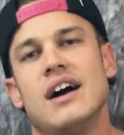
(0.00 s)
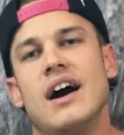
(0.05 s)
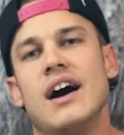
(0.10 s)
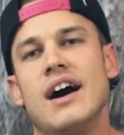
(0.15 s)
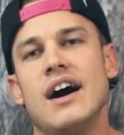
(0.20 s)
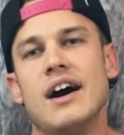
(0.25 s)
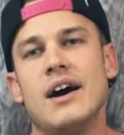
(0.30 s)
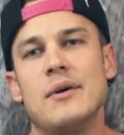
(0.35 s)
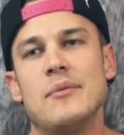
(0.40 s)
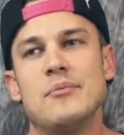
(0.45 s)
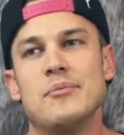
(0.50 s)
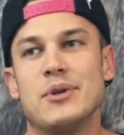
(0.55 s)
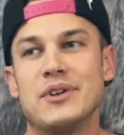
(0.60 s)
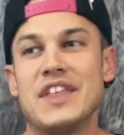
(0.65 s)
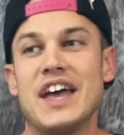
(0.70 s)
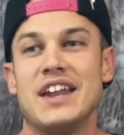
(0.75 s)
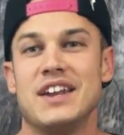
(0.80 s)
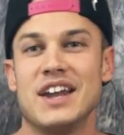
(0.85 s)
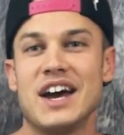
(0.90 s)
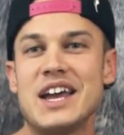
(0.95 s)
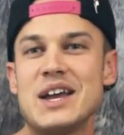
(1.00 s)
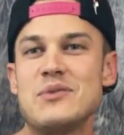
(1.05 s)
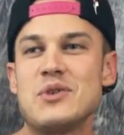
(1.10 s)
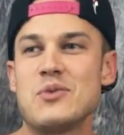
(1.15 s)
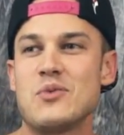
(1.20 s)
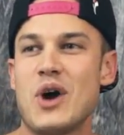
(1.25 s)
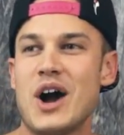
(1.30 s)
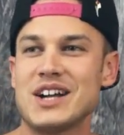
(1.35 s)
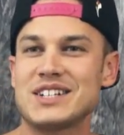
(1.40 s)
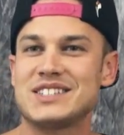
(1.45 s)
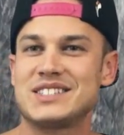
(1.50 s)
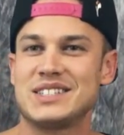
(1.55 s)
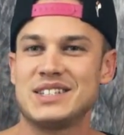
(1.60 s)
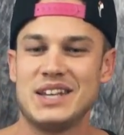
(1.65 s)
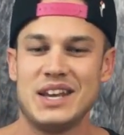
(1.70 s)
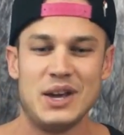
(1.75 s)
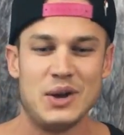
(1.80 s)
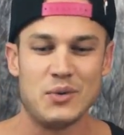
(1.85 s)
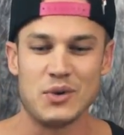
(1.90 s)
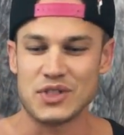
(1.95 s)
Um, but that night we walked
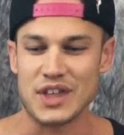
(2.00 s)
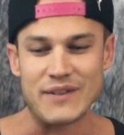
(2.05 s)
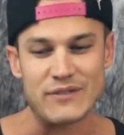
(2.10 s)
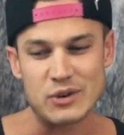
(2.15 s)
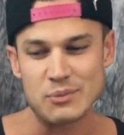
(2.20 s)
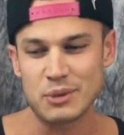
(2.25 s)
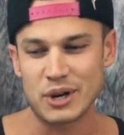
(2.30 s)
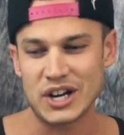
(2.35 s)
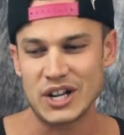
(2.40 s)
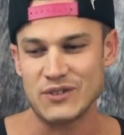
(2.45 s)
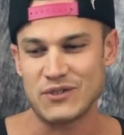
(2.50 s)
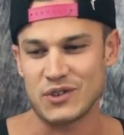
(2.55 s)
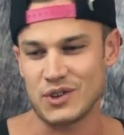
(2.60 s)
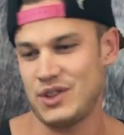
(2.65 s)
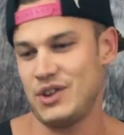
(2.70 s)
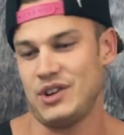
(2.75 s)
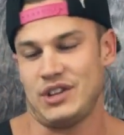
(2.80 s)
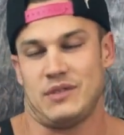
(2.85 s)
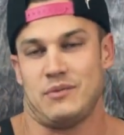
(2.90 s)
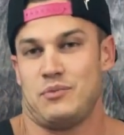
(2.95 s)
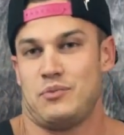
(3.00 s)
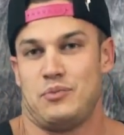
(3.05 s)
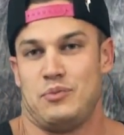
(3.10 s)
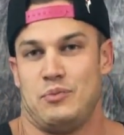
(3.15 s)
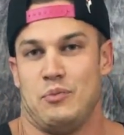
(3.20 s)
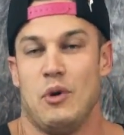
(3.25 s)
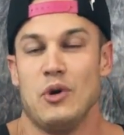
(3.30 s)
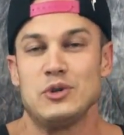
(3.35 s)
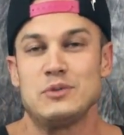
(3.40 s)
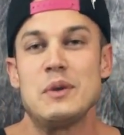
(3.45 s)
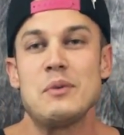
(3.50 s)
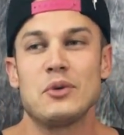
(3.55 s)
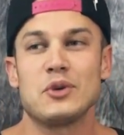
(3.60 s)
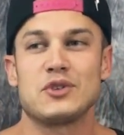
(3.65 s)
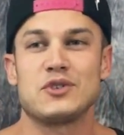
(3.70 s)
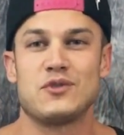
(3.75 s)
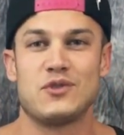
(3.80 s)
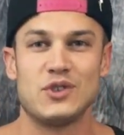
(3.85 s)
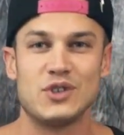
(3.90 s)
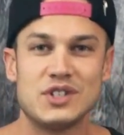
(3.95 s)
with everybody for the most
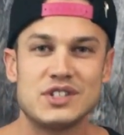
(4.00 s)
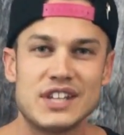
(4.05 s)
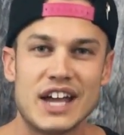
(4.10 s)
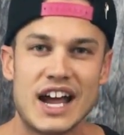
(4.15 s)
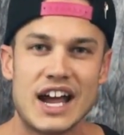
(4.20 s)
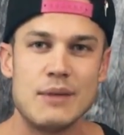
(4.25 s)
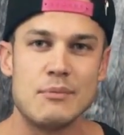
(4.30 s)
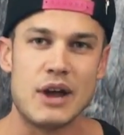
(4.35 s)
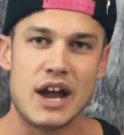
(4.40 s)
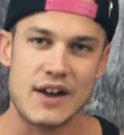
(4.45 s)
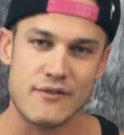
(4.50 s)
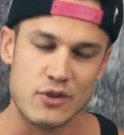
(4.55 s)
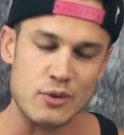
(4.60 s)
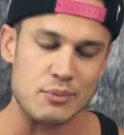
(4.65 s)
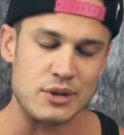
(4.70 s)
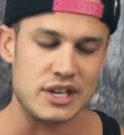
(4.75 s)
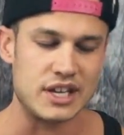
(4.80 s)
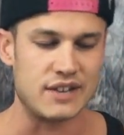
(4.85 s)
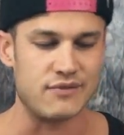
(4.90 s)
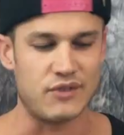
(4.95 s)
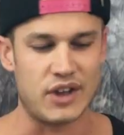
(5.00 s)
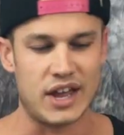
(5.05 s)
people's first time ever being in